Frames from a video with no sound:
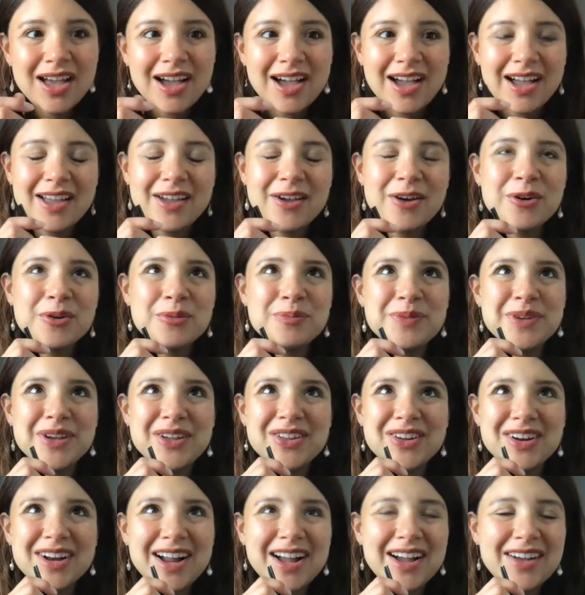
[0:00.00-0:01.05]
I hope y'all
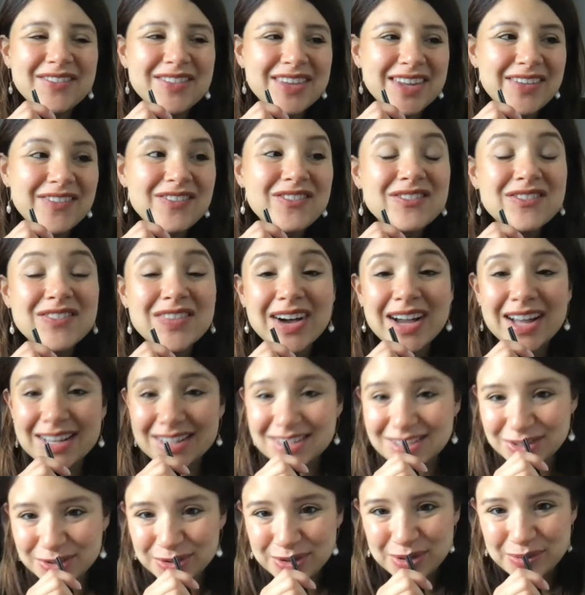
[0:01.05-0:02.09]
are having
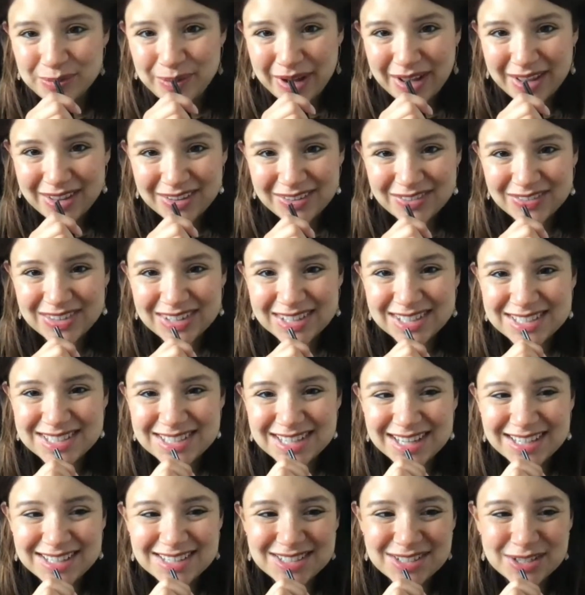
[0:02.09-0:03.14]
fun doing Palate
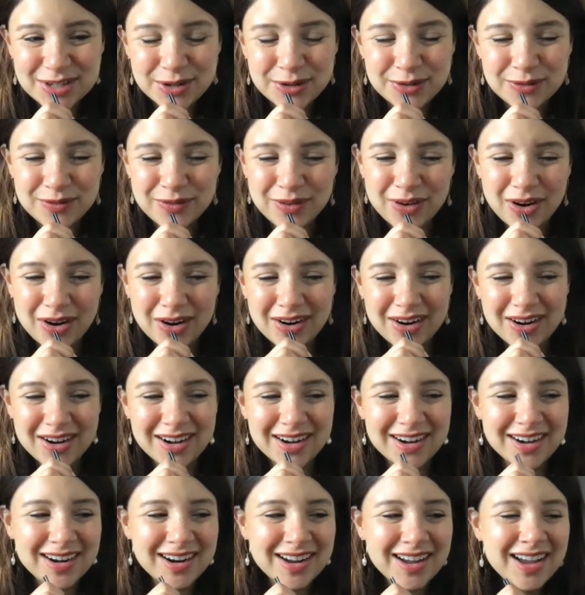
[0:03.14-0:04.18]
Reset so
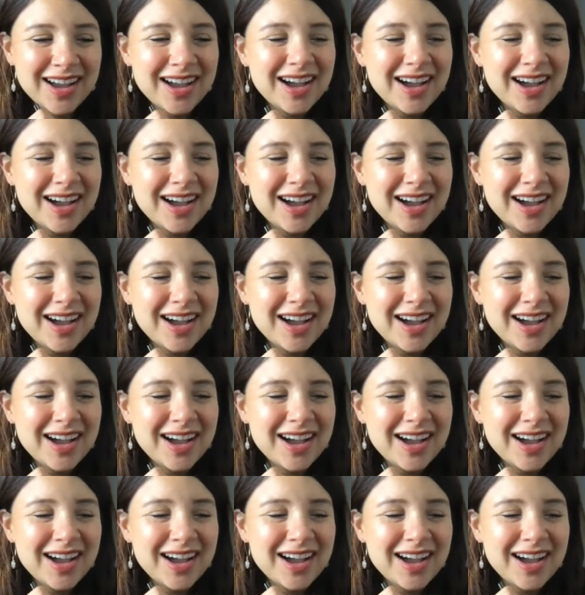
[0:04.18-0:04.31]
far.